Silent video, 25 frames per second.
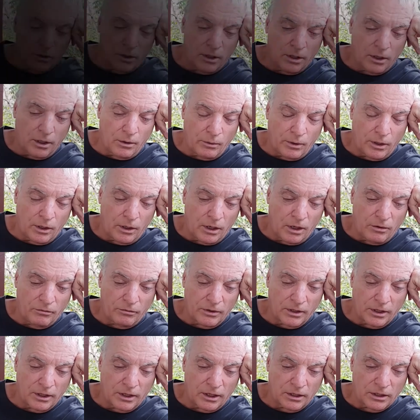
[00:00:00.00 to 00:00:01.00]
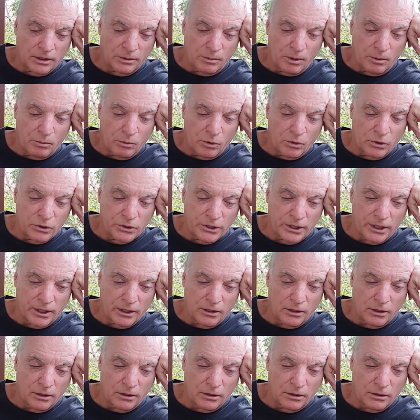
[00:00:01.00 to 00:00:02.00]
So I went off and I got to my
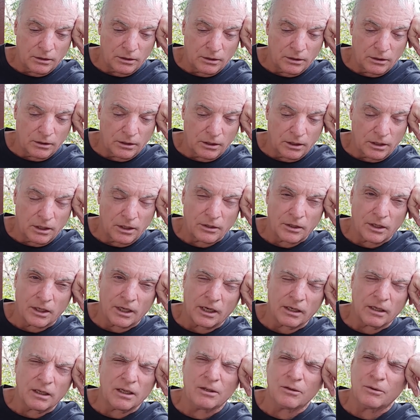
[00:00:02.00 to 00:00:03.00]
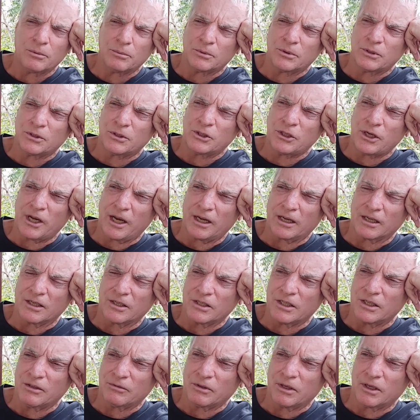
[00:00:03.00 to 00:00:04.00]
motorcycle. And I thought, I'm going to go
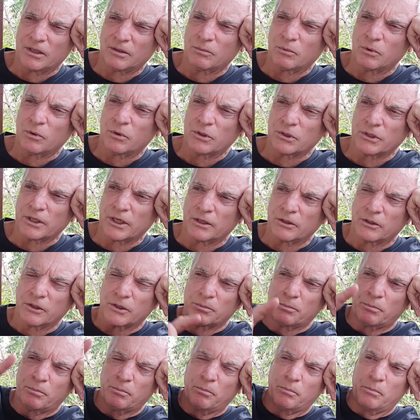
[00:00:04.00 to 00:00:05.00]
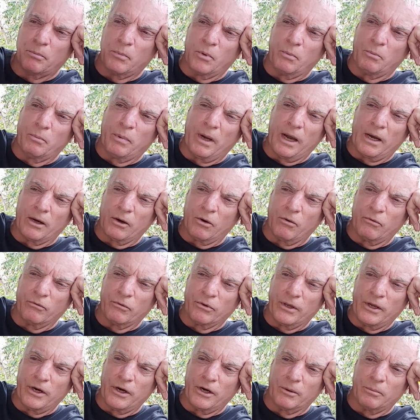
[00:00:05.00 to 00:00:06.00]
check and see if that motorcycle's back
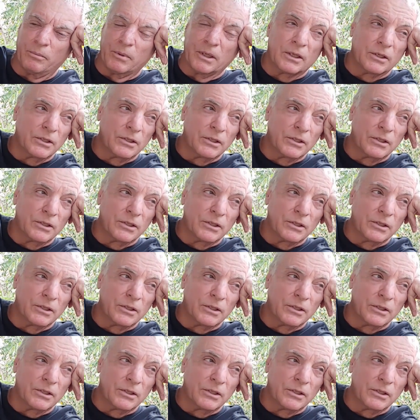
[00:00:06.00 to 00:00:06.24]
over there.